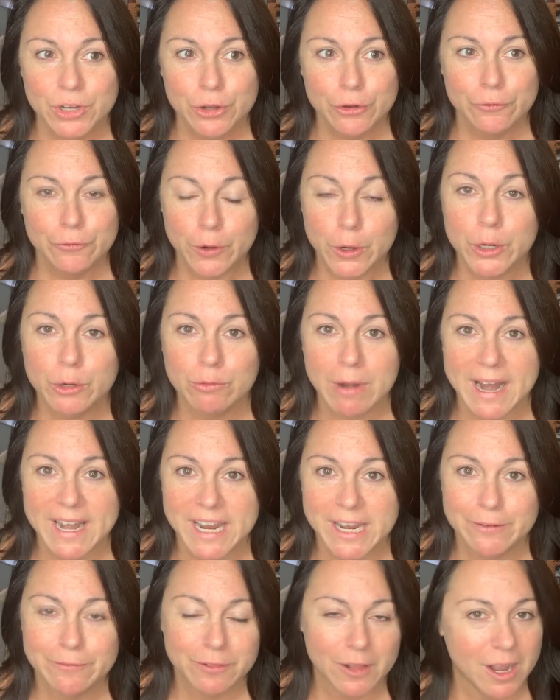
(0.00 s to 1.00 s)
photo
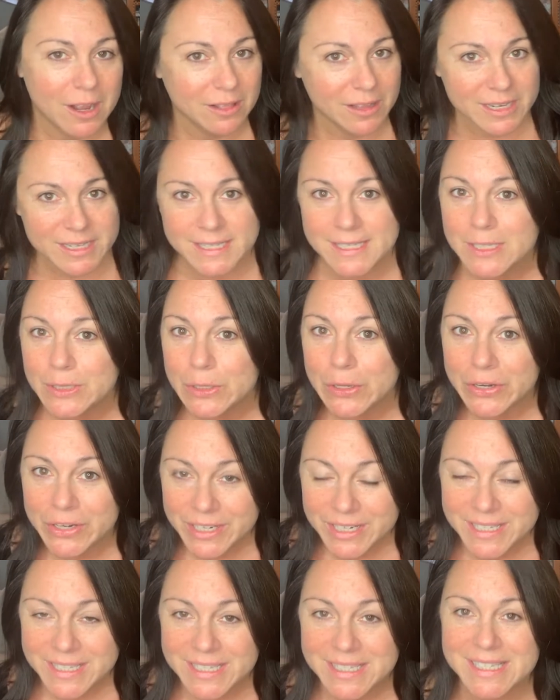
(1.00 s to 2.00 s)
ready, flawless
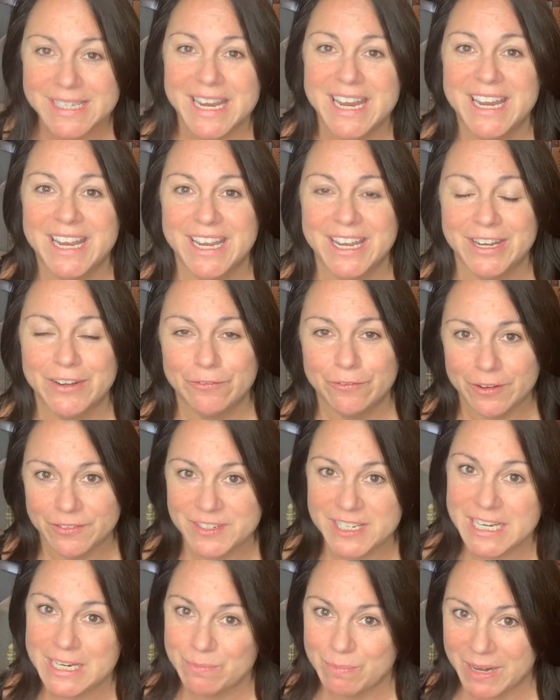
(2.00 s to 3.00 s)
looks in
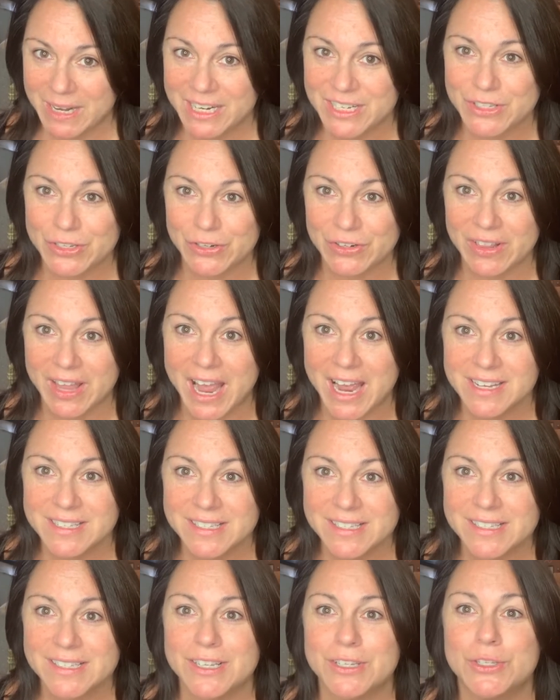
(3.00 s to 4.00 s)
15 minutes or
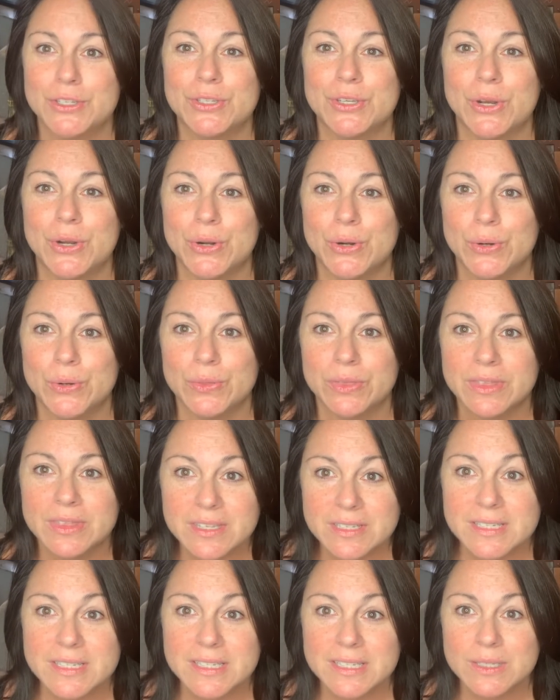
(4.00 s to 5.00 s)
less. So
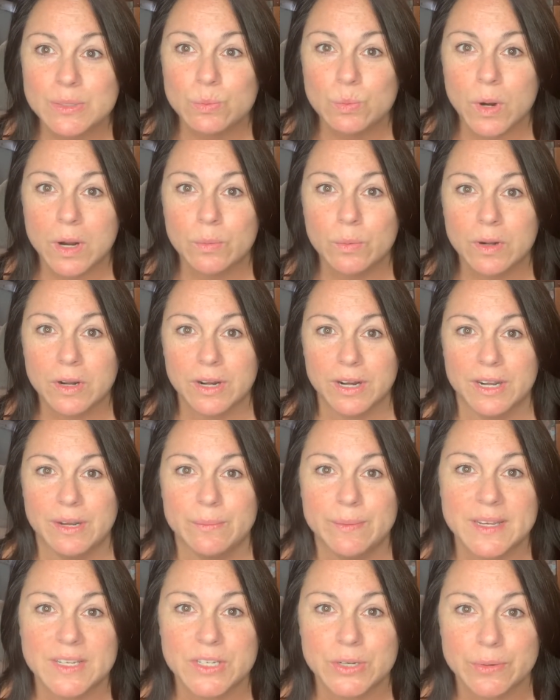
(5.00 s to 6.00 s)
this is what we're gonna
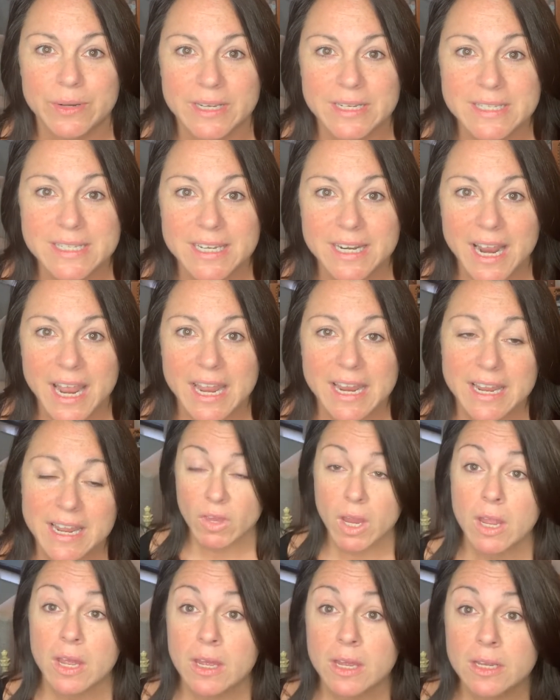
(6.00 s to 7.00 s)
be doing today.
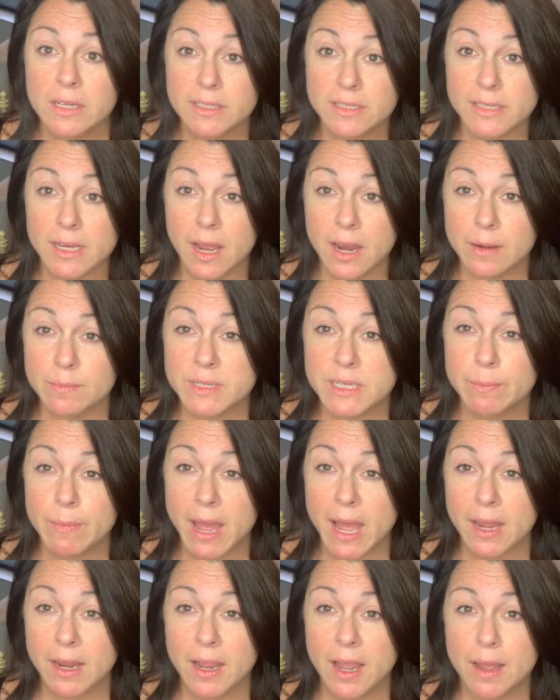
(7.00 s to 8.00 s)
Time to
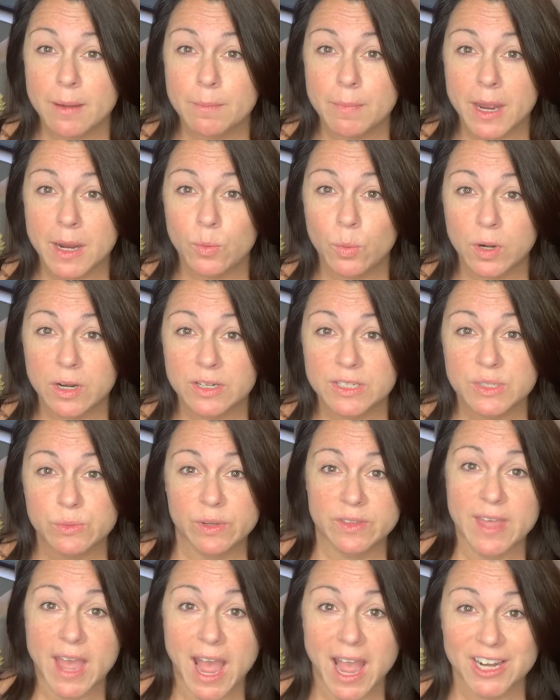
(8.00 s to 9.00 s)
back up my words
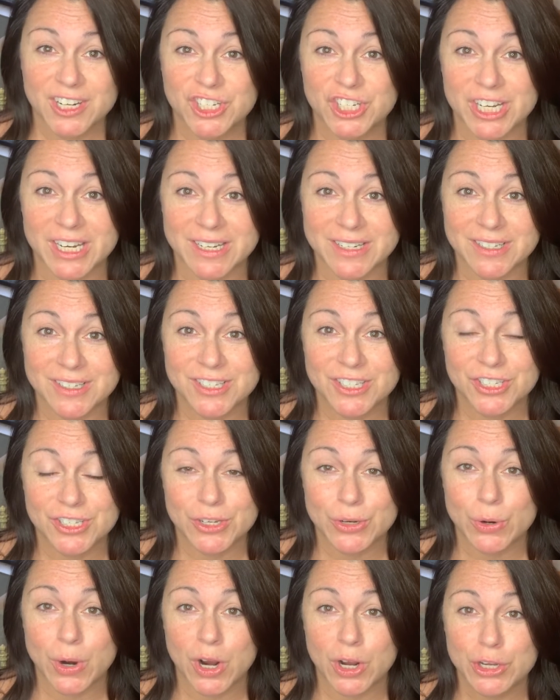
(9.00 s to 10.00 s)
with actions.
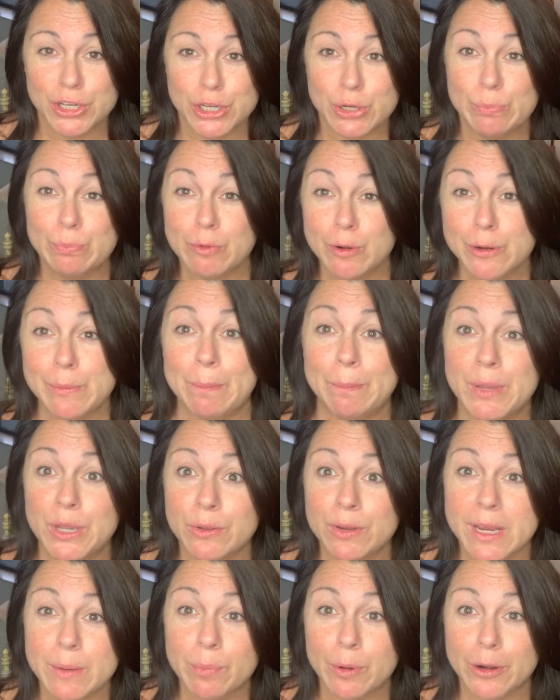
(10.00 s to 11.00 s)
So all you
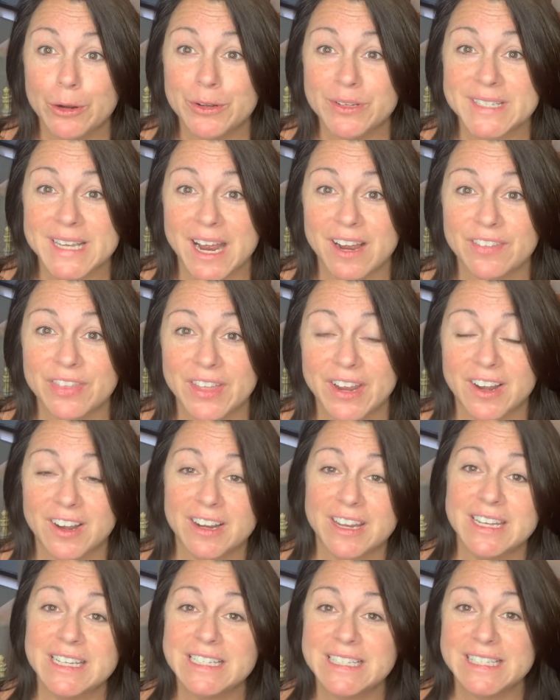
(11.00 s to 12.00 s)
beauty pros out there
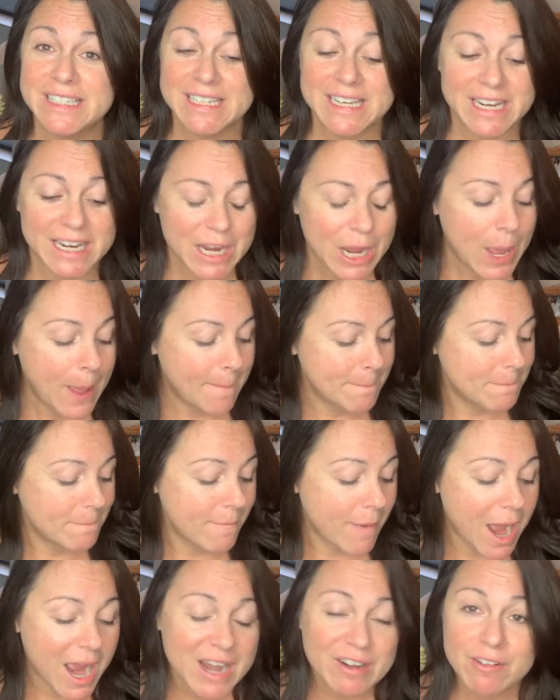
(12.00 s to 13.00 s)
can see
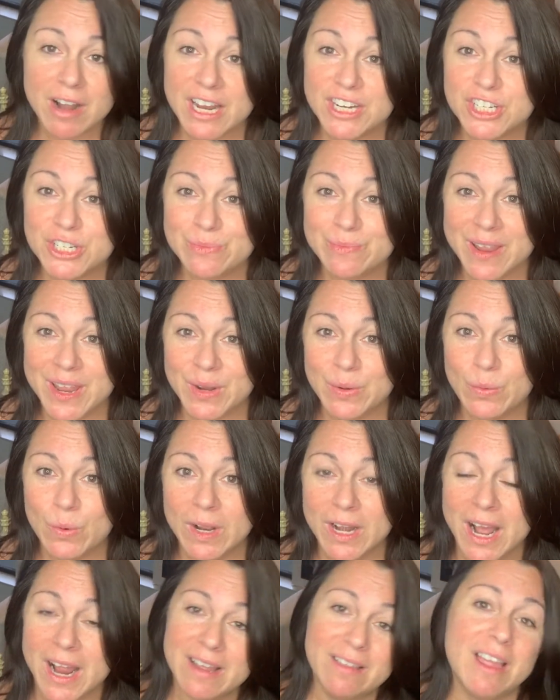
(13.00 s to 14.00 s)
my regimen, what
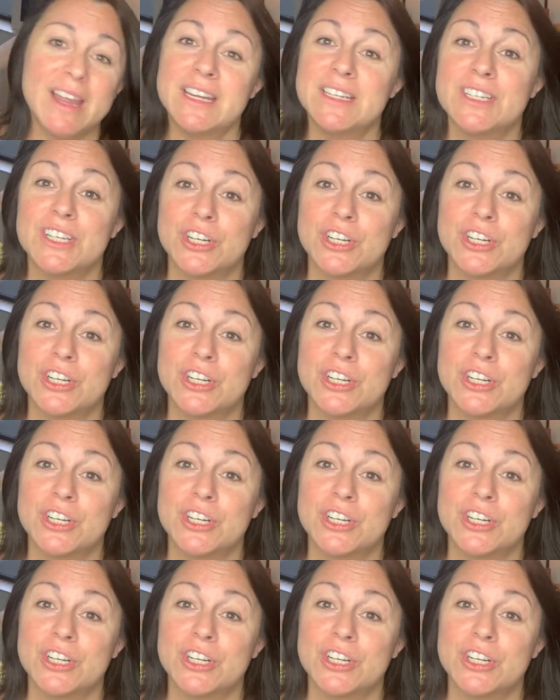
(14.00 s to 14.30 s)
I like to